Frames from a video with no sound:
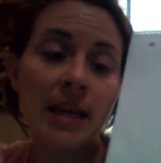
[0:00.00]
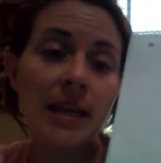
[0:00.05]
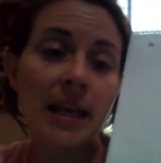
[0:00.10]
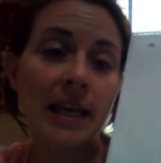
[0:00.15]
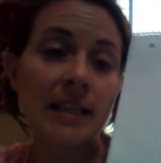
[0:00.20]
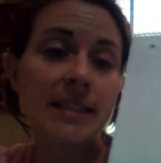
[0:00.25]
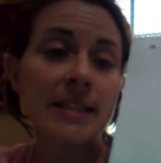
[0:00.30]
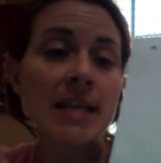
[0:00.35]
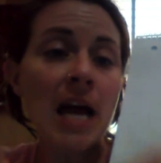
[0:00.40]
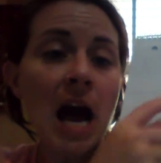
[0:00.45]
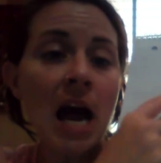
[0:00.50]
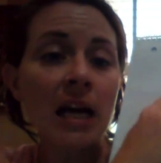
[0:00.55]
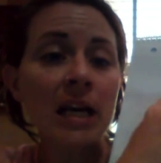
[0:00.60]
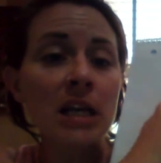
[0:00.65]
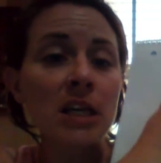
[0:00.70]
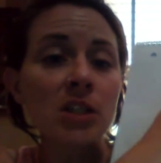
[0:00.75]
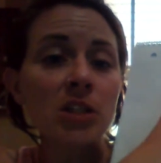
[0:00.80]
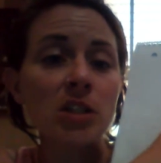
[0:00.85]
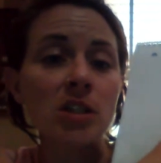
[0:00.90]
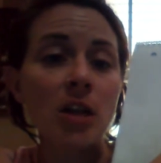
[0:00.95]
It's not
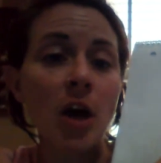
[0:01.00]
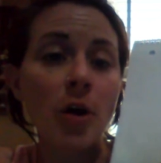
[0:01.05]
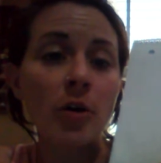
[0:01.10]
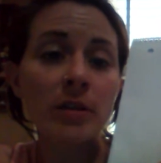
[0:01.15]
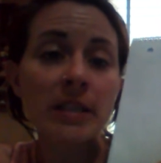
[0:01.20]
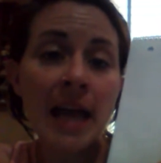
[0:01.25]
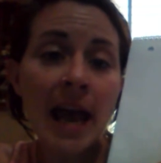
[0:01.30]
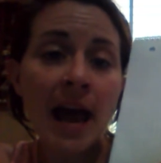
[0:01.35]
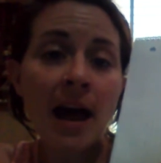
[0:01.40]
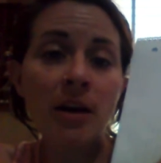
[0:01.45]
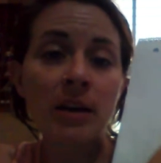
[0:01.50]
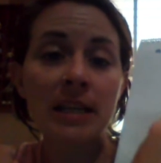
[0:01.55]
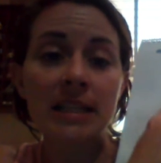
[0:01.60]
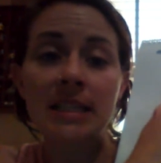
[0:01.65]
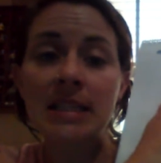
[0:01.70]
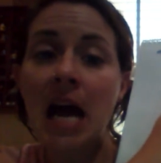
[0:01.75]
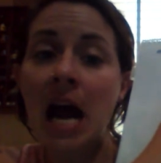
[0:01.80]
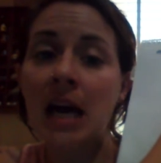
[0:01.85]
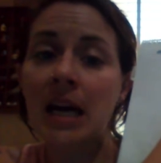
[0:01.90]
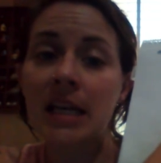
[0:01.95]
going to slow down, it's
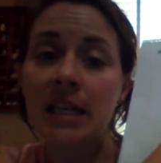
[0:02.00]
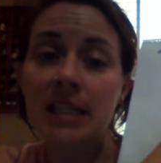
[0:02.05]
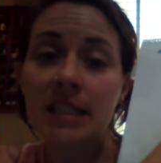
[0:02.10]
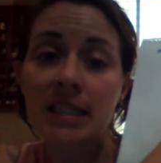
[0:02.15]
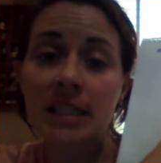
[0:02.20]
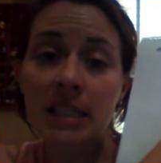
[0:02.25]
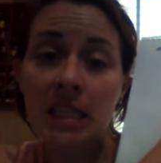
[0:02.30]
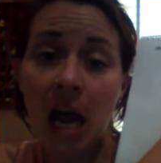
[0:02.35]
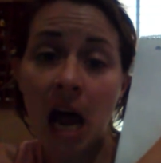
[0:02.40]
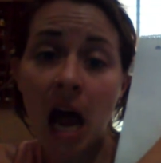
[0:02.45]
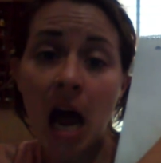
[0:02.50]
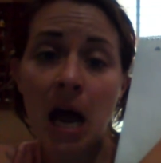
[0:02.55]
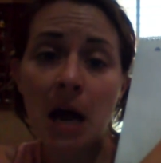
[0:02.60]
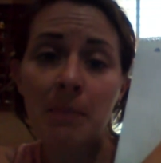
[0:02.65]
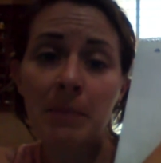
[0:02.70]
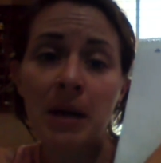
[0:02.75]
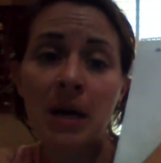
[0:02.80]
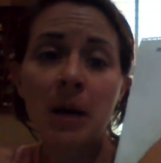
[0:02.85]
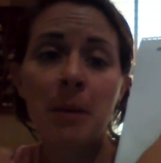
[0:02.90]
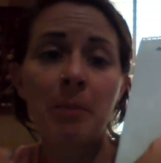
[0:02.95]
not going to
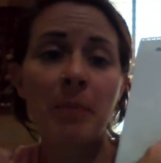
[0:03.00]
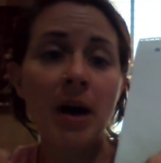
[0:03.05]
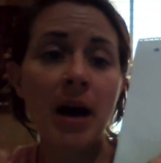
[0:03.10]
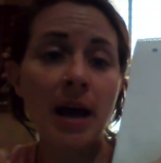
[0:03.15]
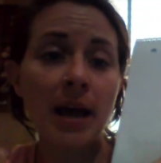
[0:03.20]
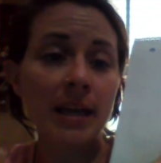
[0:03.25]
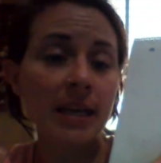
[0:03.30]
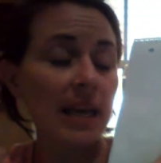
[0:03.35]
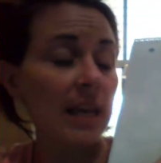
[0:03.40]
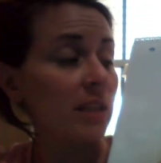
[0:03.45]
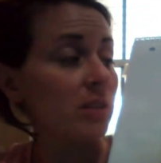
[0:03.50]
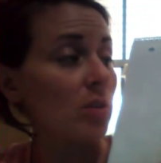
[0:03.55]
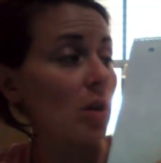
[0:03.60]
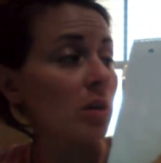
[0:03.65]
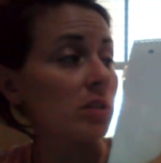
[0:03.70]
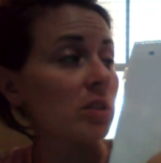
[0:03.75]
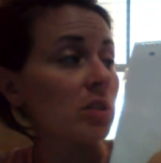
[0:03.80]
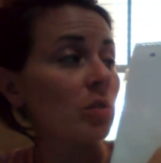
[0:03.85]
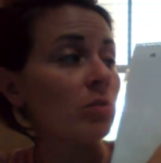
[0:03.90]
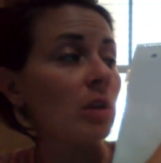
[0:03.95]
stop, but it's
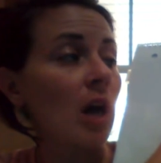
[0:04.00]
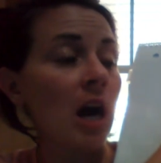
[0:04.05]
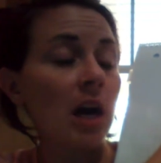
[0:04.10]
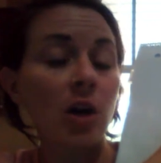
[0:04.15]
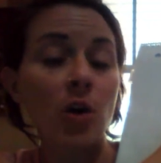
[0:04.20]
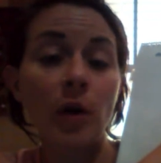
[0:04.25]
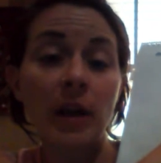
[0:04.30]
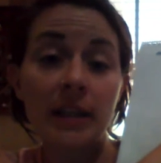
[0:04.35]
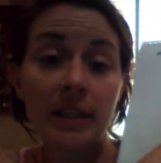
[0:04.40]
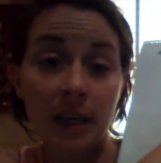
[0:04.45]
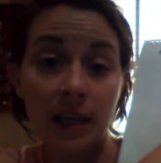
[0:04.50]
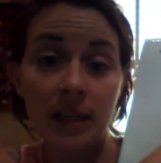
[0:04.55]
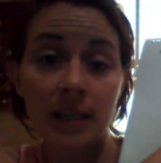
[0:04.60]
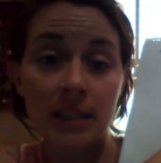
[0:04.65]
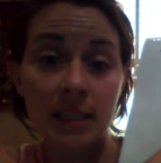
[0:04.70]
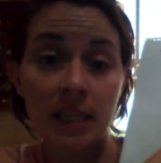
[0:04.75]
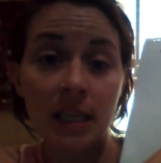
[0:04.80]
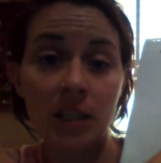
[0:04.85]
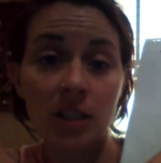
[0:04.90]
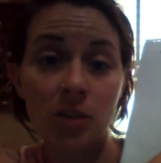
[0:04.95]
also not going to
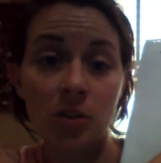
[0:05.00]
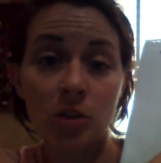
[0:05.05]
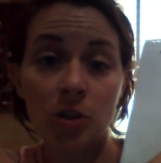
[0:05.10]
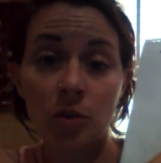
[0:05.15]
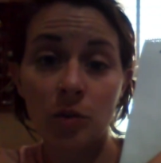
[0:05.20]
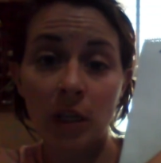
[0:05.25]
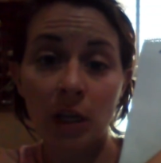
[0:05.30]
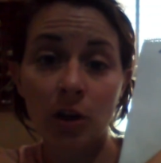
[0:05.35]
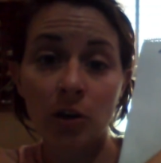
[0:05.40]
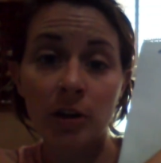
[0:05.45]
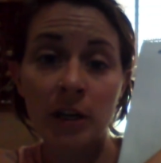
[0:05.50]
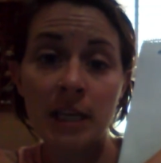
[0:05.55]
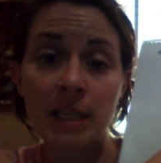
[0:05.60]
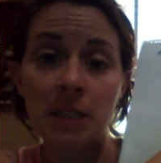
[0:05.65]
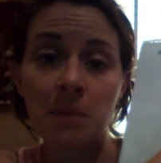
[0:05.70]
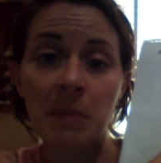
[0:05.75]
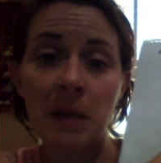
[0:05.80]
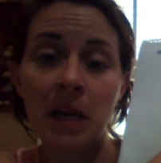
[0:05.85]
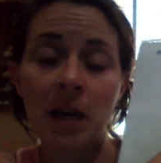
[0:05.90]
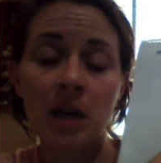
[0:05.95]
continue to increase
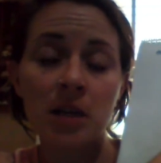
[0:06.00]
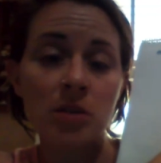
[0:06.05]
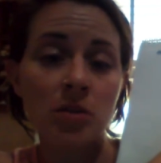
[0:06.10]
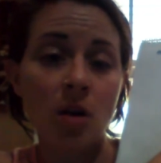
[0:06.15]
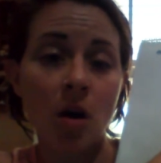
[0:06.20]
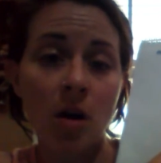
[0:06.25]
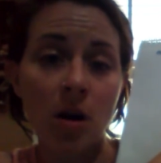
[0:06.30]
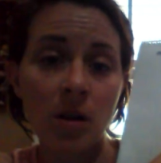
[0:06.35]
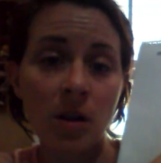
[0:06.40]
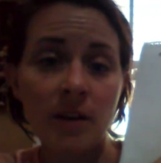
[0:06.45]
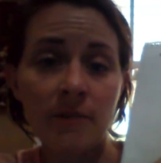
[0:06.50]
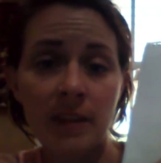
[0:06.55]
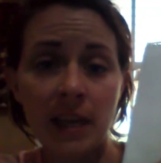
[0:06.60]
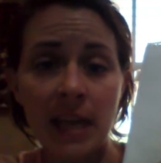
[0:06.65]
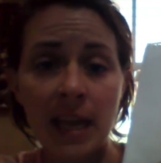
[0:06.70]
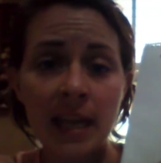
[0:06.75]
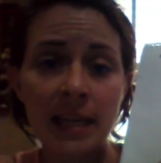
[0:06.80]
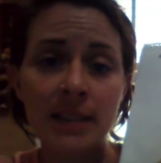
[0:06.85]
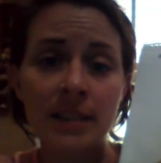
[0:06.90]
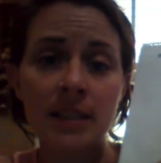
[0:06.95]
because all of the
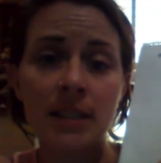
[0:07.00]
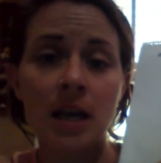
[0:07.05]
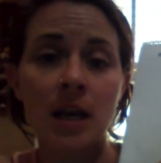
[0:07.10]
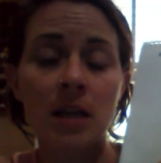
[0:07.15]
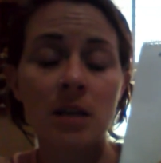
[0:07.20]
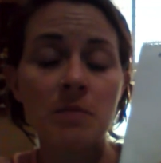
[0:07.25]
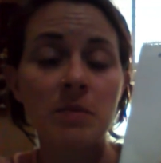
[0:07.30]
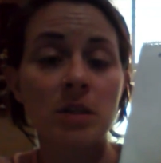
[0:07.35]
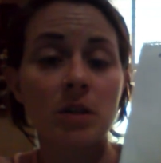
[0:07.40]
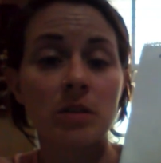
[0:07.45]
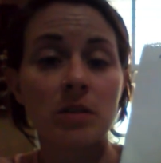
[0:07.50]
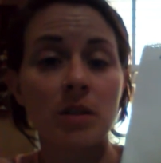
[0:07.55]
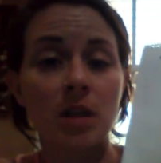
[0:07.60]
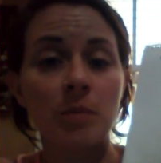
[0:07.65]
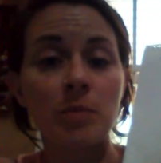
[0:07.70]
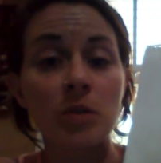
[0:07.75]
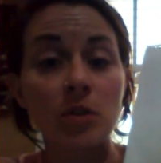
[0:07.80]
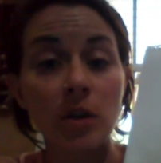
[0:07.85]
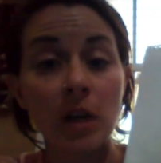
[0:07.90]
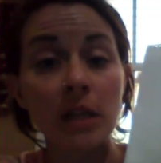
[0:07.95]
enzymes or
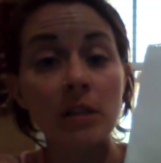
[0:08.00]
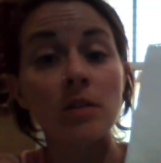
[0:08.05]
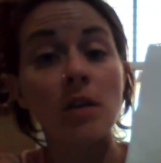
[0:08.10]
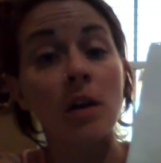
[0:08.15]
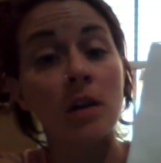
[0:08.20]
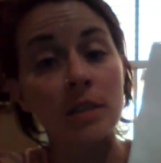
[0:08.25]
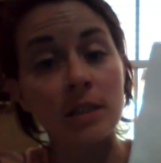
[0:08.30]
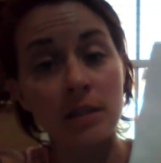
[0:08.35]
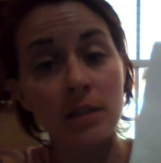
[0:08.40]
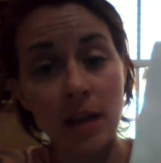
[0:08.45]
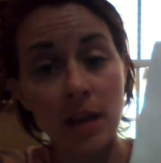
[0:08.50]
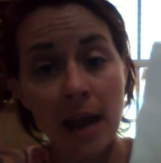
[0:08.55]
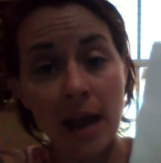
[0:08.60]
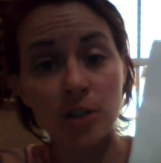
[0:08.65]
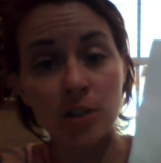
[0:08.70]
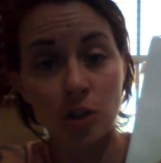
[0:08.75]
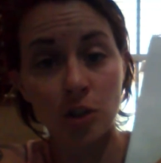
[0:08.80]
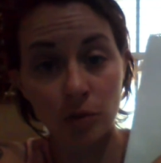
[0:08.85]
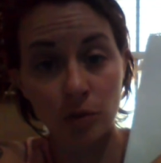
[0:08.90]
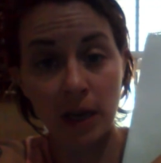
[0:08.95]
substrates are
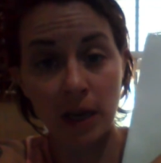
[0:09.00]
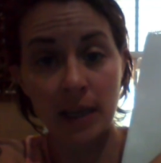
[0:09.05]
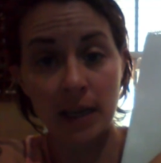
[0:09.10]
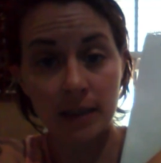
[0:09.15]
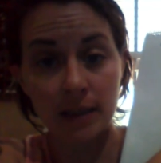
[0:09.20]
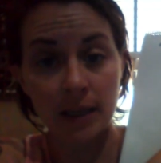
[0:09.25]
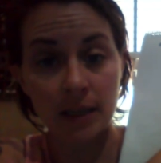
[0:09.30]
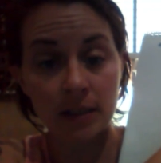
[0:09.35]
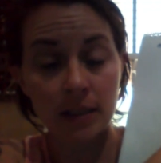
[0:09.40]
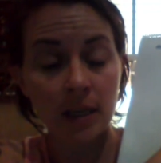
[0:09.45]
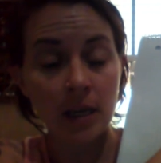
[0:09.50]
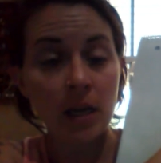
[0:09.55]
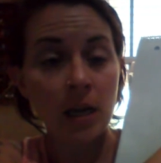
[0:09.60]
saturated.